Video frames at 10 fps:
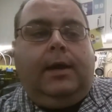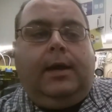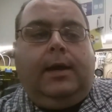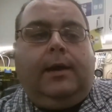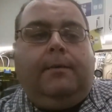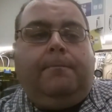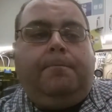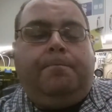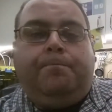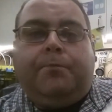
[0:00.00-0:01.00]

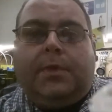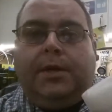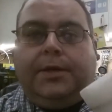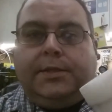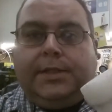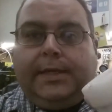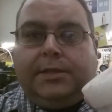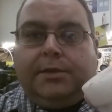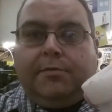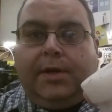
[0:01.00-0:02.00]
You can see
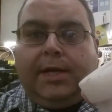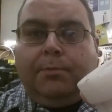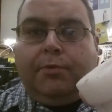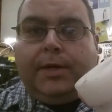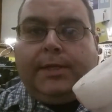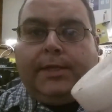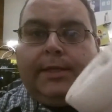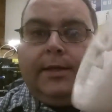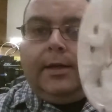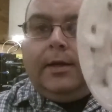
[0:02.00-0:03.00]
it's a 3D
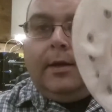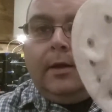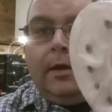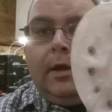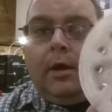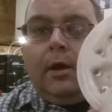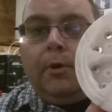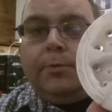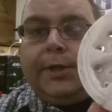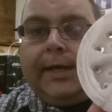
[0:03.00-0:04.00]
printed
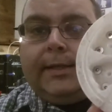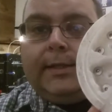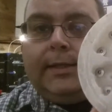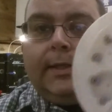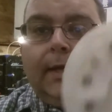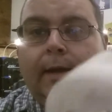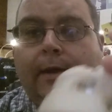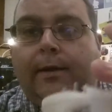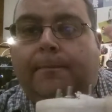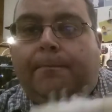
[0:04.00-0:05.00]
object.
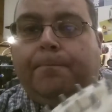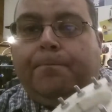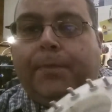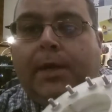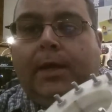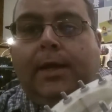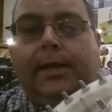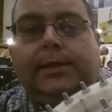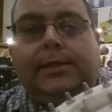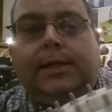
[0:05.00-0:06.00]

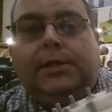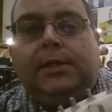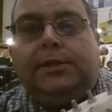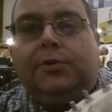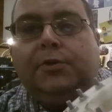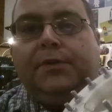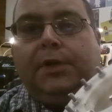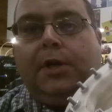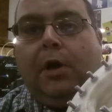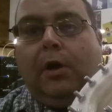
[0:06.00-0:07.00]
It's essentially a sort of a
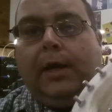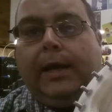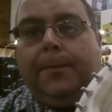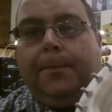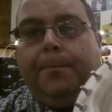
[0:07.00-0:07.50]
collar